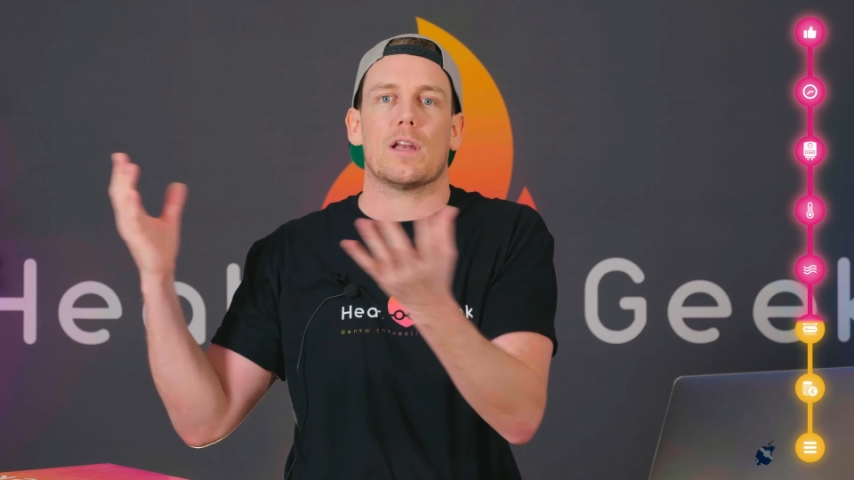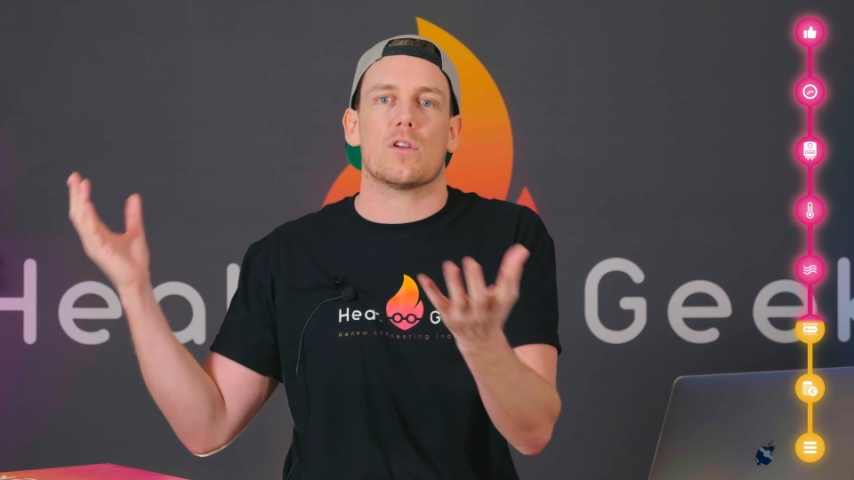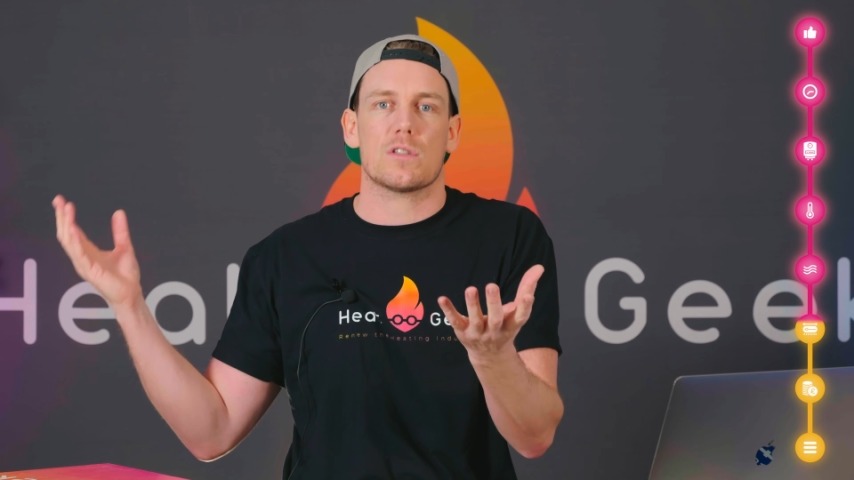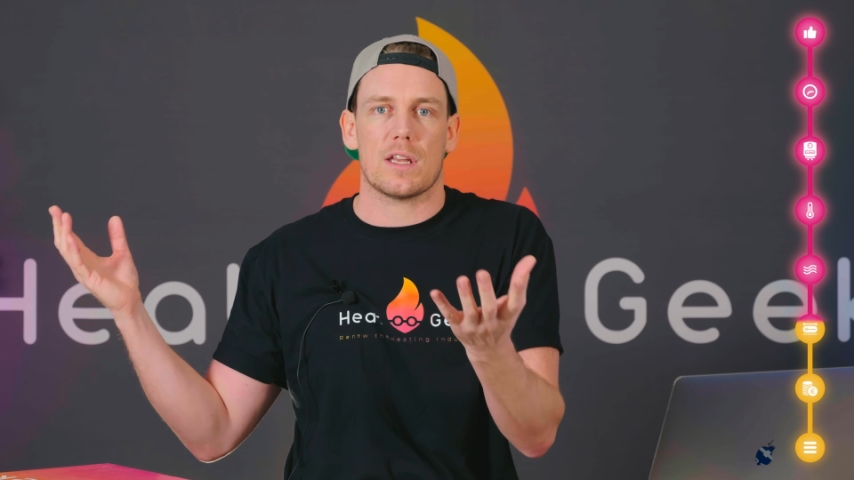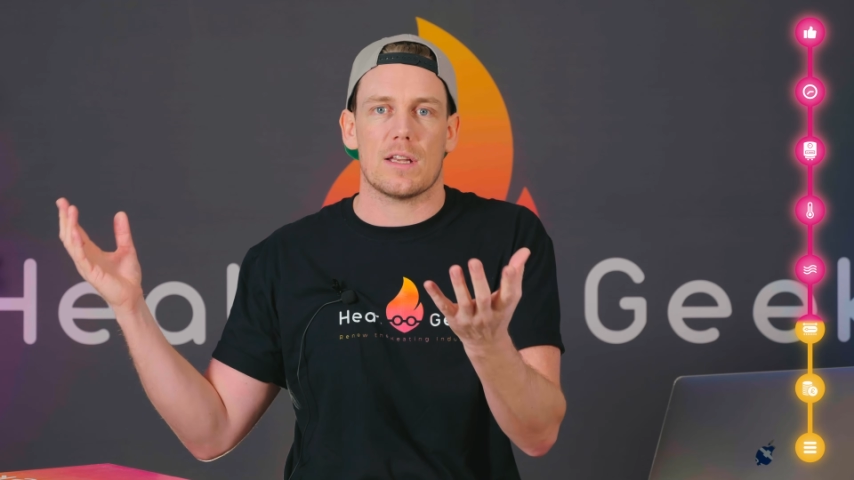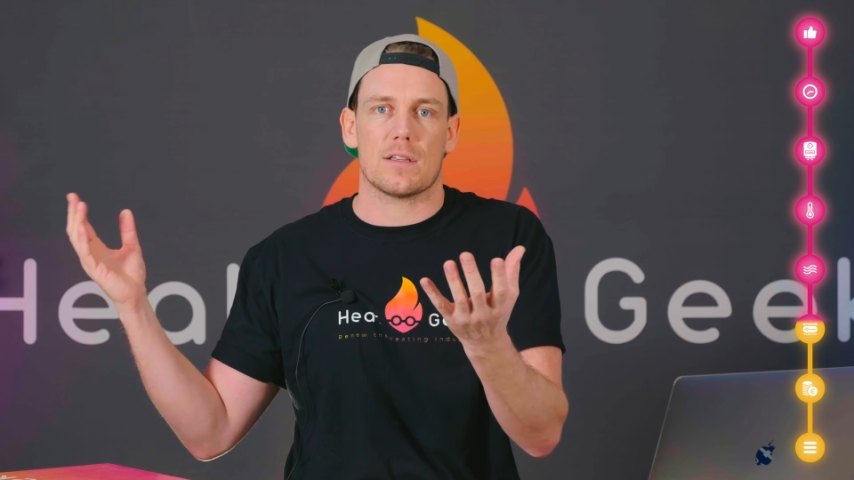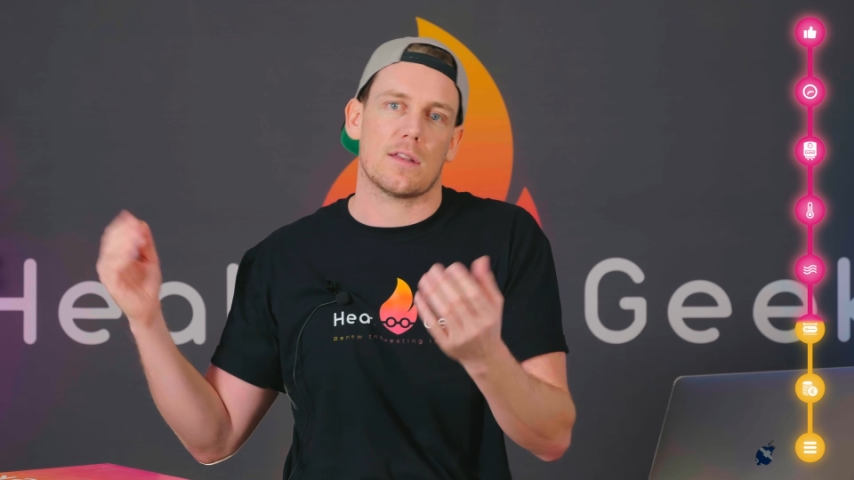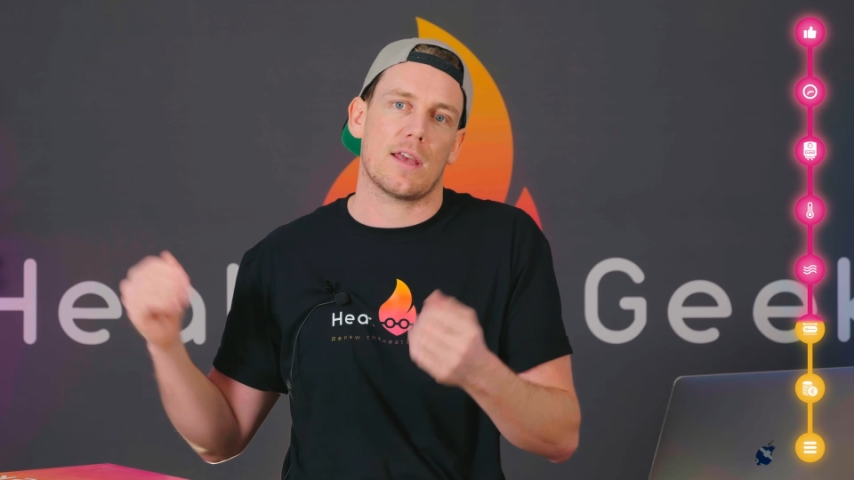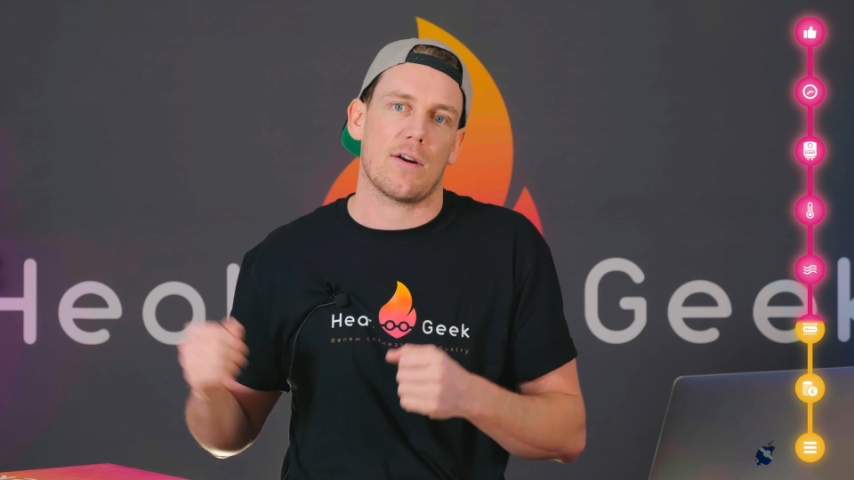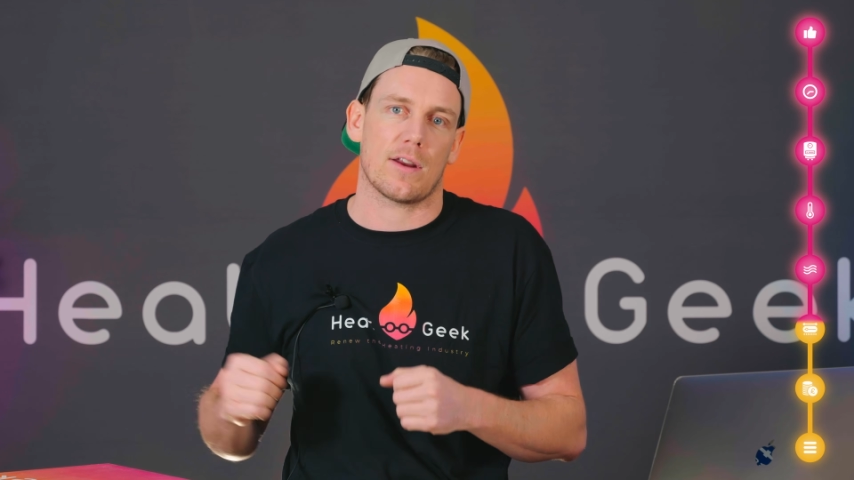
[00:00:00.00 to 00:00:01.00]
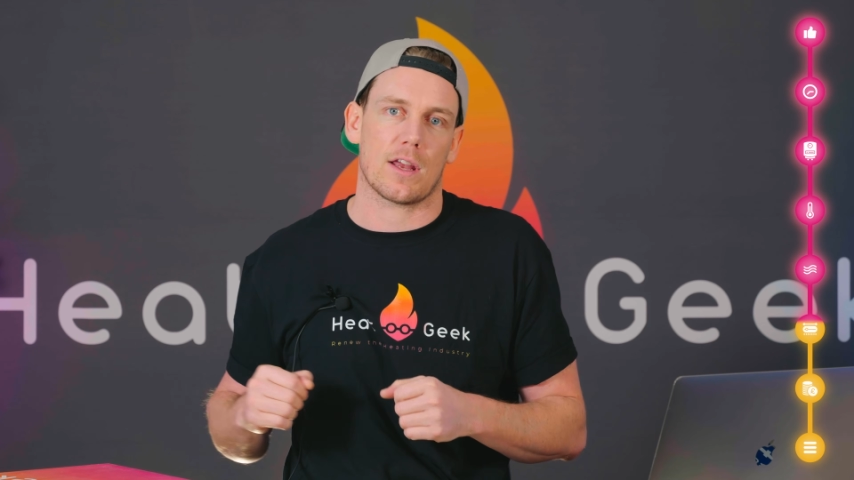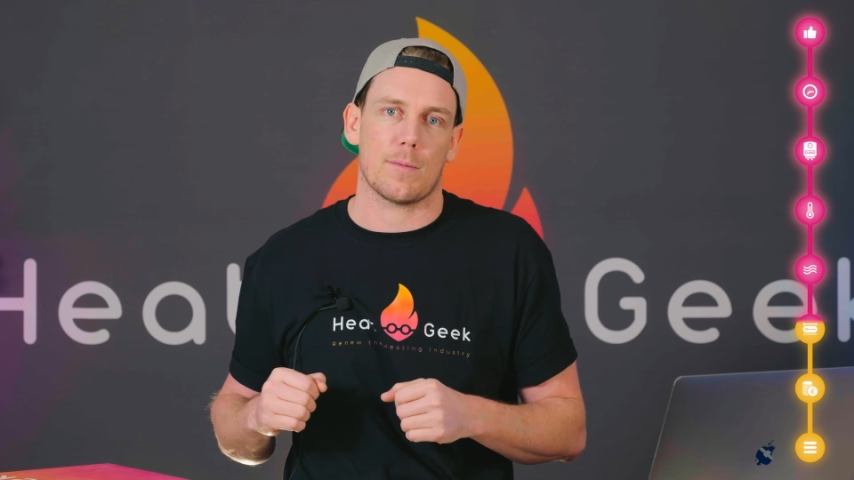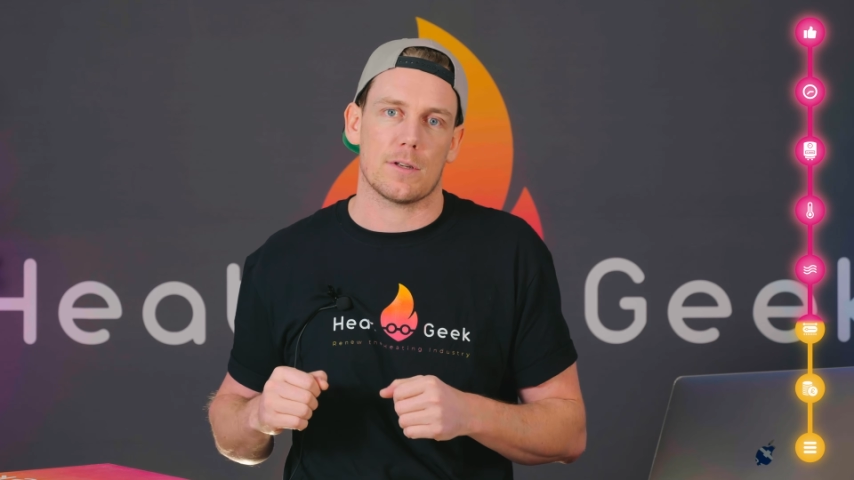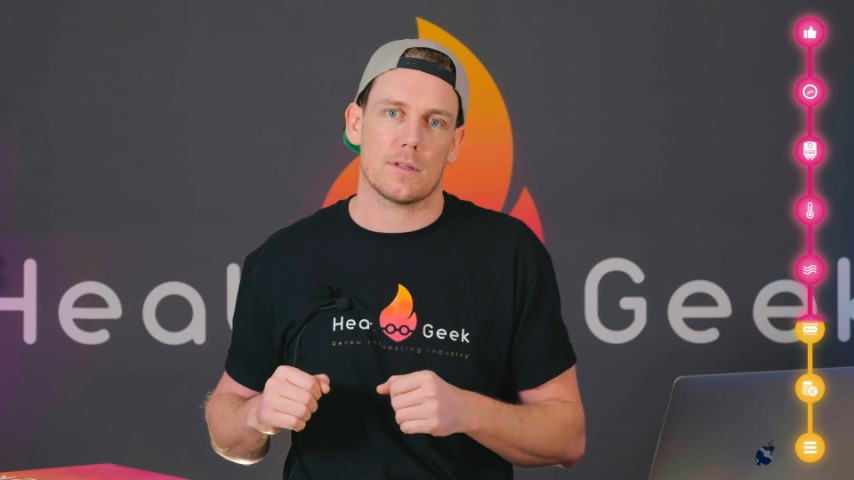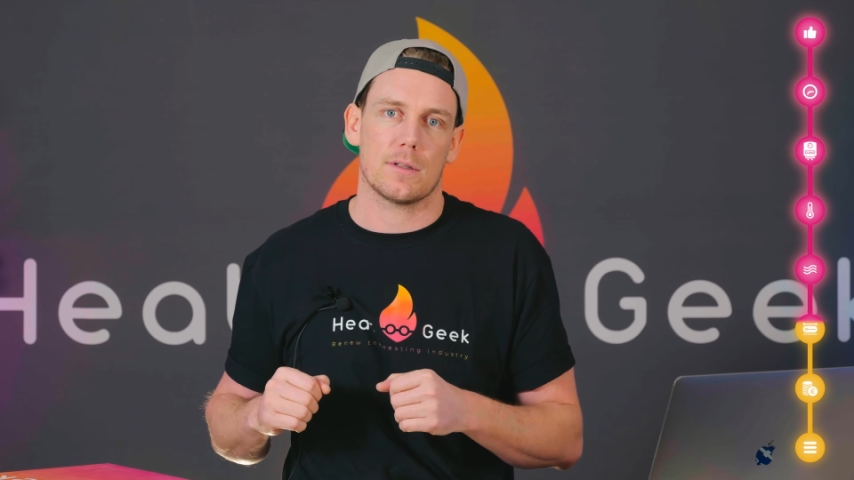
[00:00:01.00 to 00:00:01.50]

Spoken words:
lost into the airing cupboard.